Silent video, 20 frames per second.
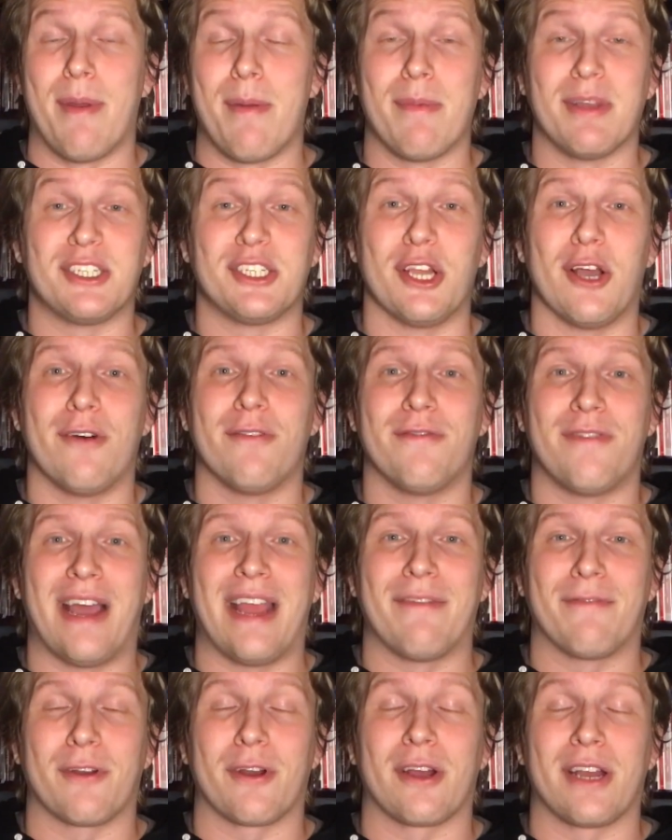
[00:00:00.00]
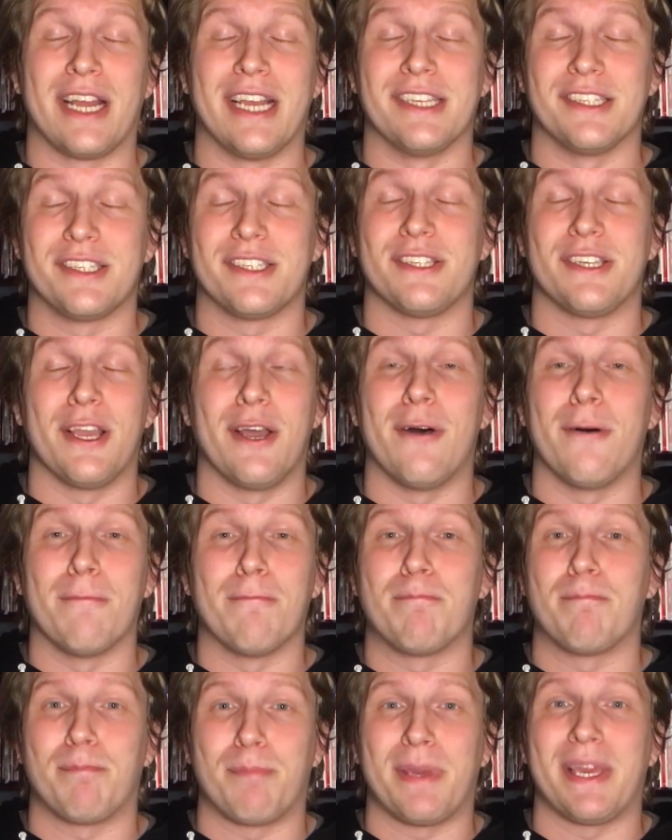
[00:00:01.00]
and Michelle Pfeiffer is still
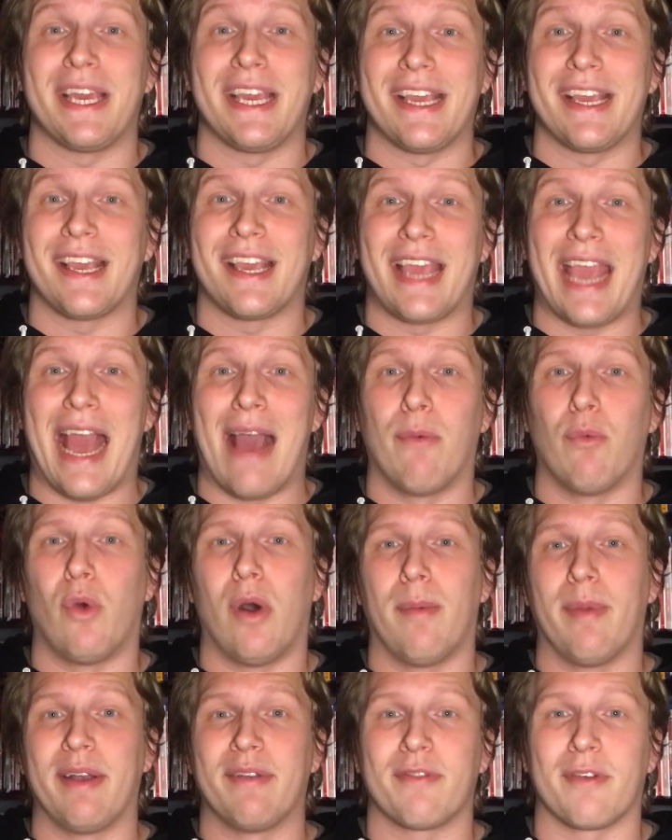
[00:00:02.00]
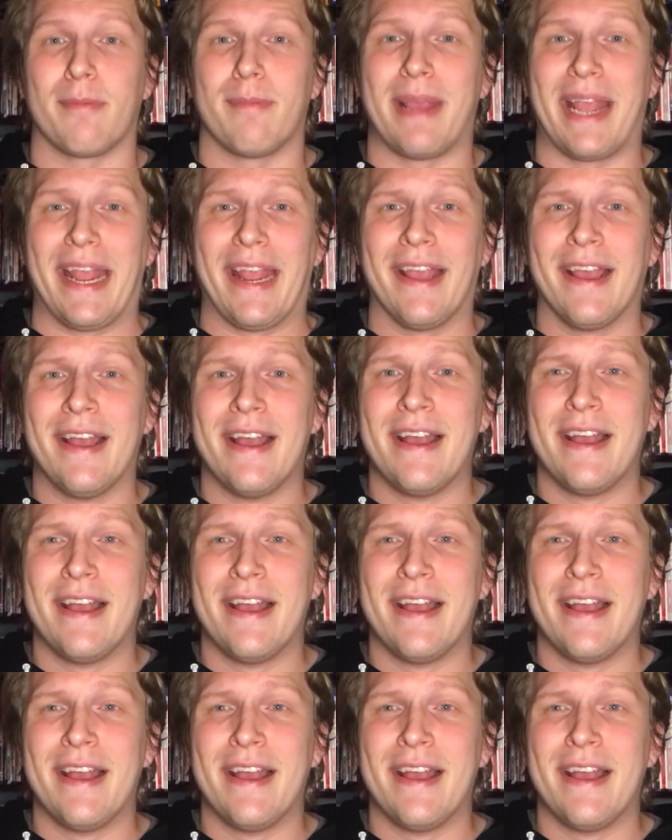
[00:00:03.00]
peak Catwoman for me.